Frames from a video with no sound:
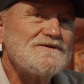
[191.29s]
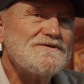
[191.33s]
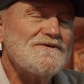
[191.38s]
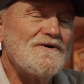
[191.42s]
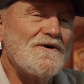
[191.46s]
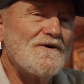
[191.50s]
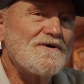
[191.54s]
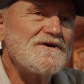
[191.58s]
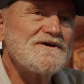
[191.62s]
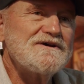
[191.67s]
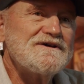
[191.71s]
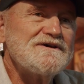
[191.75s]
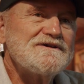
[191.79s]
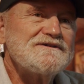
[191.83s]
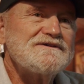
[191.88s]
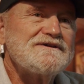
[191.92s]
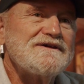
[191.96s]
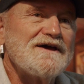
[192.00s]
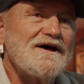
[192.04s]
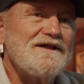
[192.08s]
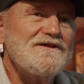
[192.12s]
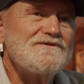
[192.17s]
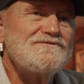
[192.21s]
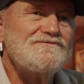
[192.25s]
Oregon,
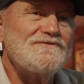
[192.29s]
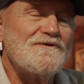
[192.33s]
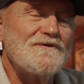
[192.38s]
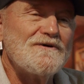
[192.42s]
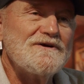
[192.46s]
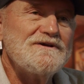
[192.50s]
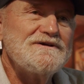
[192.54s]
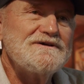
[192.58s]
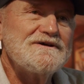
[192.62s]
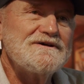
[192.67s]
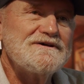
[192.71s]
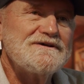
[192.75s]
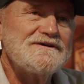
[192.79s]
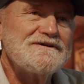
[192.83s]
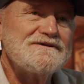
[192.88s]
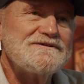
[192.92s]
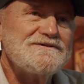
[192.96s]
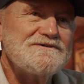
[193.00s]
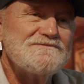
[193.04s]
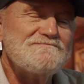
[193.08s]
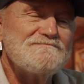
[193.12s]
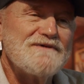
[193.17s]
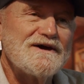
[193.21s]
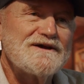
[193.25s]
California,
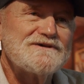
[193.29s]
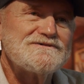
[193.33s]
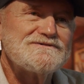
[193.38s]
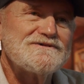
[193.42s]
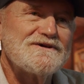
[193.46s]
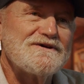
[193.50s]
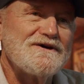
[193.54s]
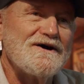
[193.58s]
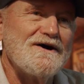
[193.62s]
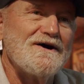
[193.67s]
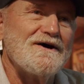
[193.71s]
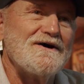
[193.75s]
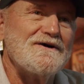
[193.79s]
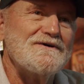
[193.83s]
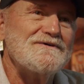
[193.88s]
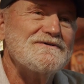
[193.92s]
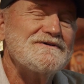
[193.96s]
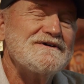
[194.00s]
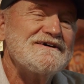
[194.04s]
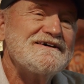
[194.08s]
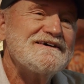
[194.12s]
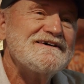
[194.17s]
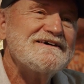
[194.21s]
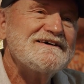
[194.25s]
New Mexico,
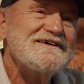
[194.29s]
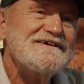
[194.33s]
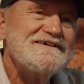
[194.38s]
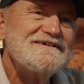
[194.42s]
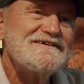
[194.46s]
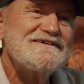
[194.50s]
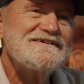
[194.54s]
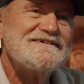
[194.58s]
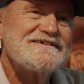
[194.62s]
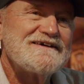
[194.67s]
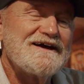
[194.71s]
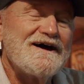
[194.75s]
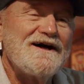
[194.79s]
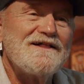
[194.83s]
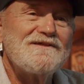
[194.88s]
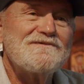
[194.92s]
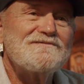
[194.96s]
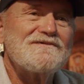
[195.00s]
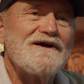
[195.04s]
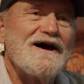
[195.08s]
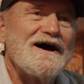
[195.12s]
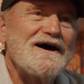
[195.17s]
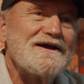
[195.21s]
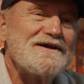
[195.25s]

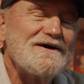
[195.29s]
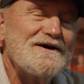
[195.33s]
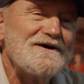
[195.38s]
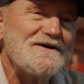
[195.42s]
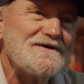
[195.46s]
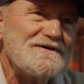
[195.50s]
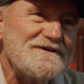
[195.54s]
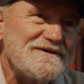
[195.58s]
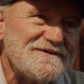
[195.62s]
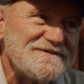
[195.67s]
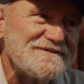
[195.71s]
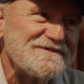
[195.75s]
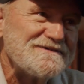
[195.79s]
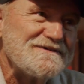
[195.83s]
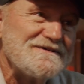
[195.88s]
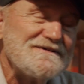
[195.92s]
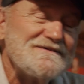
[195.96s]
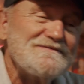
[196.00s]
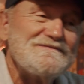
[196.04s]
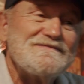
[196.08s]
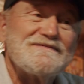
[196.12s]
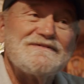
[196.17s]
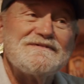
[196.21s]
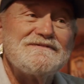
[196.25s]
Colorado, and
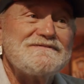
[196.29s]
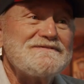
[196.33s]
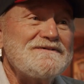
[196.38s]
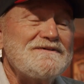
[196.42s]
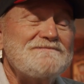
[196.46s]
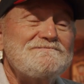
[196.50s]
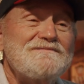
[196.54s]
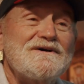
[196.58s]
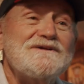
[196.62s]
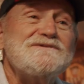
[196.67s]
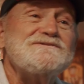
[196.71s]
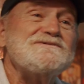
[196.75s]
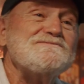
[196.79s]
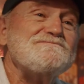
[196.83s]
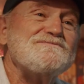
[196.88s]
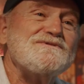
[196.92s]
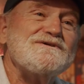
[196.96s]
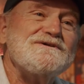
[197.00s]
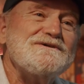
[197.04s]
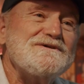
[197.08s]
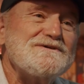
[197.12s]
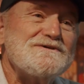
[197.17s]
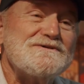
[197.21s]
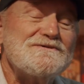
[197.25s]
a bunch of
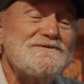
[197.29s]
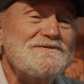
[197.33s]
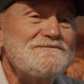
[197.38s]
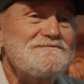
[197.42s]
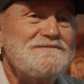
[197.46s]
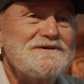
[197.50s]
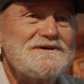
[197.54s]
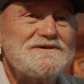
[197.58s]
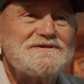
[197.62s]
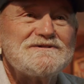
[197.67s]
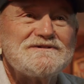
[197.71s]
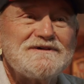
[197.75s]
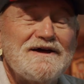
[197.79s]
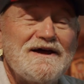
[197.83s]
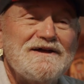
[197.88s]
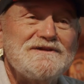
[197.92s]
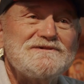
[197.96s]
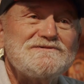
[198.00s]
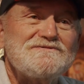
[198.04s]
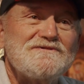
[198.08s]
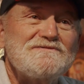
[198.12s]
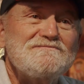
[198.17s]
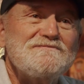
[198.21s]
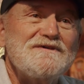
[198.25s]
pretty cool beer
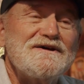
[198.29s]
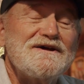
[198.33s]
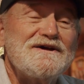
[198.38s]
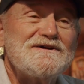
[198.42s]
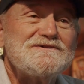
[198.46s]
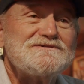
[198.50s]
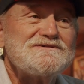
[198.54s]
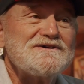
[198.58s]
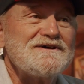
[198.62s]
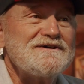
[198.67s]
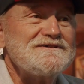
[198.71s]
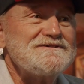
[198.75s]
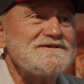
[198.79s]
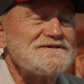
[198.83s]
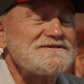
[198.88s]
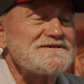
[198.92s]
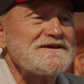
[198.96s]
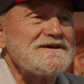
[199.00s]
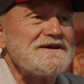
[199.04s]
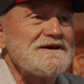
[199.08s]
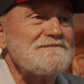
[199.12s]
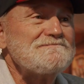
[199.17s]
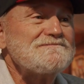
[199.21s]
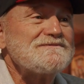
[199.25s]
signs from there. So I just
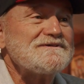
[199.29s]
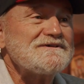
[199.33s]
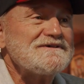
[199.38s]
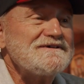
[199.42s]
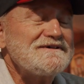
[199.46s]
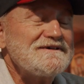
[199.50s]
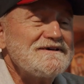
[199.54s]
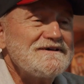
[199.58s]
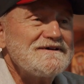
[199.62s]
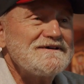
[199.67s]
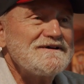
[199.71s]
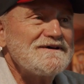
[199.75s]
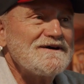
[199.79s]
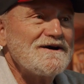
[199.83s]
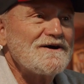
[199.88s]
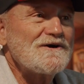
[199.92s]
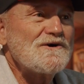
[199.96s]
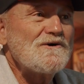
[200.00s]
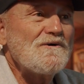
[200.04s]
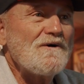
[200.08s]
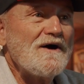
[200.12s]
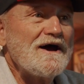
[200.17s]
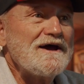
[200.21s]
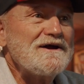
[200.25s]
kept
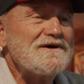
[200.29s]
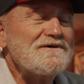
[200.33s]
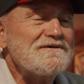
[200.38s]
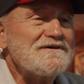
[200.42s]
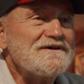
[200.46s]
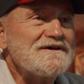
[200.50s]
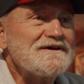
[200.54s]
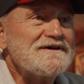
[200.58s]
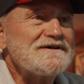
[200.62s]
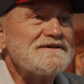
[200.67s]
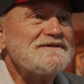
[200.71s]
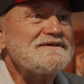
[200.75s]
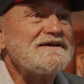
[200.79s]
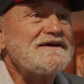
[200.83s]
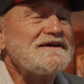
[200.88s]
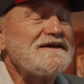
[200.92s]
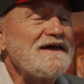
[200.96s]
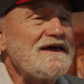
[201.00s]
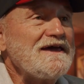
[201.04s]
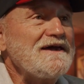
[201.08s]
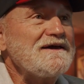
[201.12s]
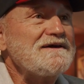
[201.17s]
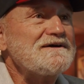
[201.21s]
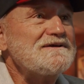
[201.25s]
acquiring and
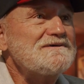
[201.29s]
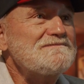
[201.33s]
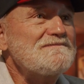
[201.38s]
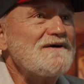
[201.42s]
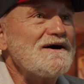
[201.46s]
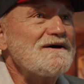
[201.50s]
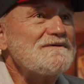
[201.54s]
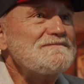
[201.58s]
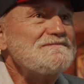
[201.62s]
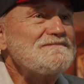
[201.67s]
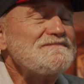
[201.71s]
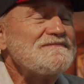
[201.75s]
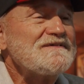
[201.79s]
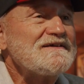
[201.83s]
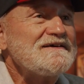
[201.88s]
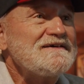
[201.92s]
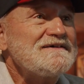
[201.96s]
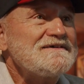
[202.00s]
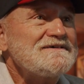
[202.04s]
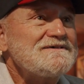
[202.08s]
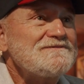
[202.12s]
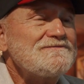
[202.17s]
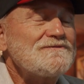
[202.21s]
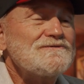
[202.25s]
hanging them up.
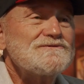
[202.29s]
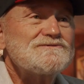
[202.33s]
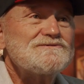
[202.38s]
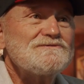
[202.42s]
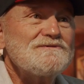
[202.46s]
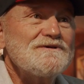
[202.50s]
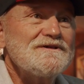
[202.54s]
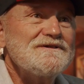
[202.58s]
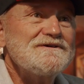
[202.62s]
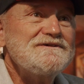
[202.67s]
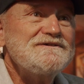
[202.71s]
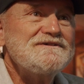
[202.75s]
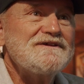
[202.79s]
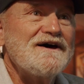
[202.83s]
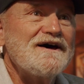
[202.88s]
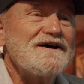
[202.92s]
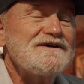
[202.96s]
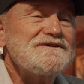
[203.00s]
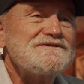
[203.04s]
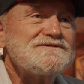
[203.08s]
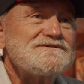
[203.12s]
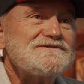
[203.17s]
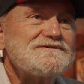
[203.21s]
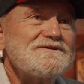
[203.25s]
If it was really
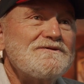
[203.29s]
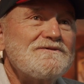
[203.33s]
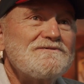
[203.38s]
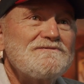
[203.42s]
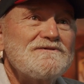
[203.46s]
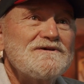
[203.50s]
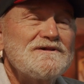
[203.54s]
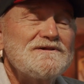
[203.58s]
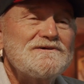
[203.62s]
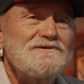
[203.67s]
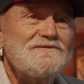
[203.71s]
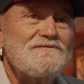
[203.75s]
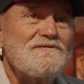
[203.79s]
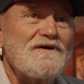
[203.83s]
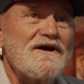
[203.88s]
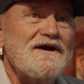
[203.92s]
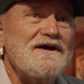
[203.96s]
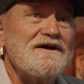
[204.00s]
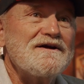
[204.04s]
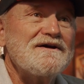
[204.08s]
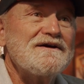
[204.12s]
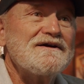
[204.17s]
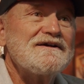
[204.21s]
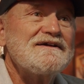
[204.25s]
nice or really
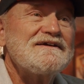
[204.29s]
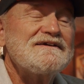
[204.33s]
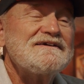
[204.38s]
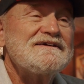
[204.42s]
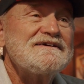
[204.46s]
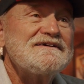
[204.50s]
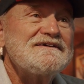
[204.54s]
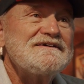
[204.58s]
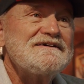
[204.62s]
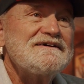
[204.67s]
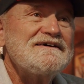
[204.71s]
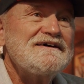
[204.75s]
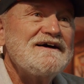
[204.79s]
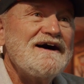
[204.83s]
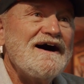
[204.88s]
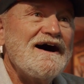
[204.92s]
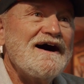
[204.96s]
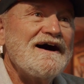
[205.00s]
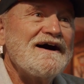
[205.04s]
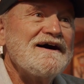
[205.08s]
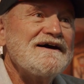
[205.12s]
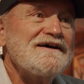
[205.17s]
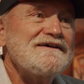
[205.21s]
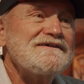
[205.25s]
rare,
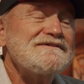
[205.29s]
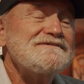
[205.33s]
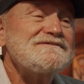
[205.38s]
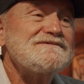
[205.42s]
I